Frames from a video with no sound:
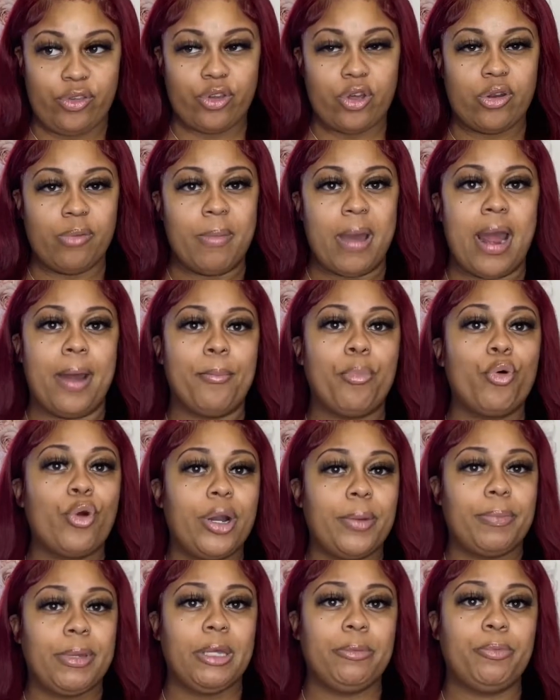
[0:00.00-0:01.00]
you know, my
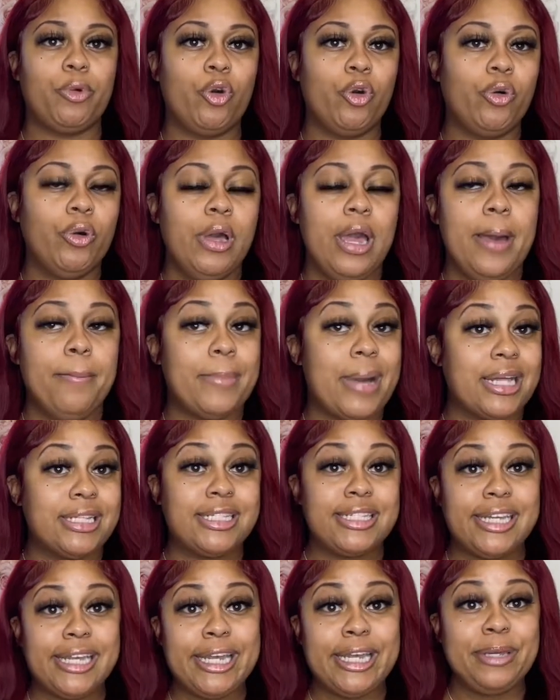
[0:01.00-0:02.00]
important people, my
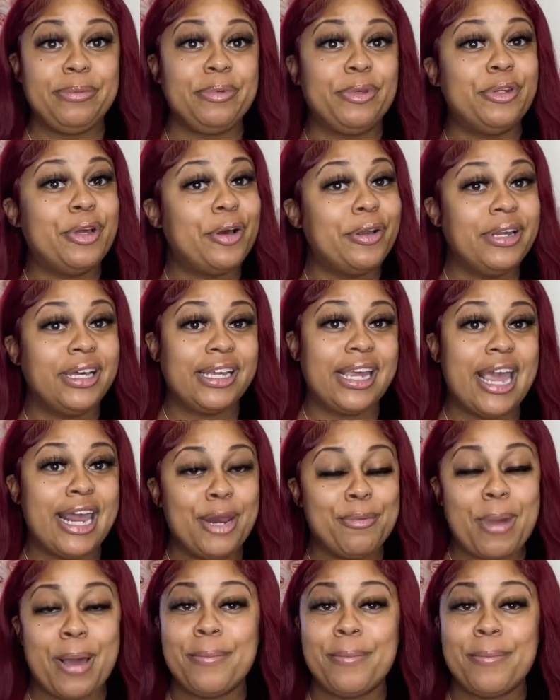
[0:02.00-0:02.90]
team, you know, look at it.